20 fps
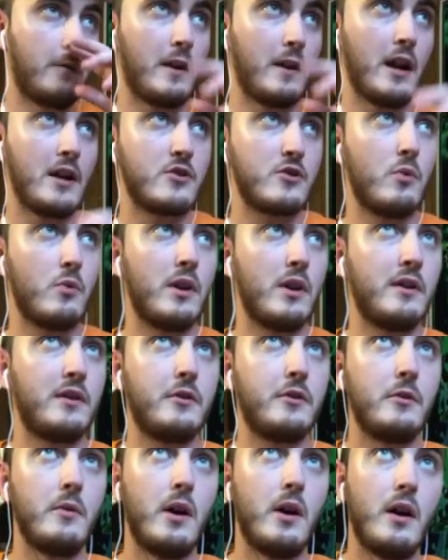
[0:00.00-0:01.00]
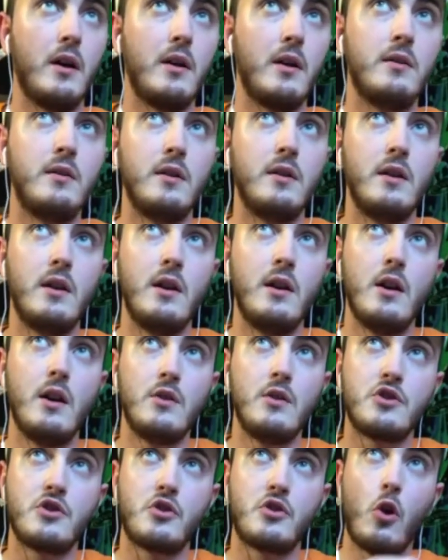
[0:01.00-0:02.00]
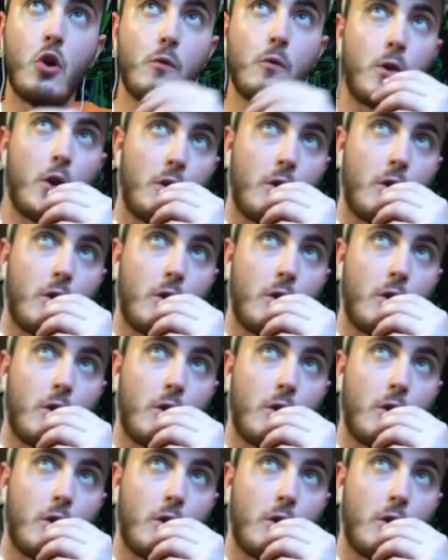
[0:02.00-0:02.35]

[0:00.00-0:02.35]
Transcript: and I just wanted to just overall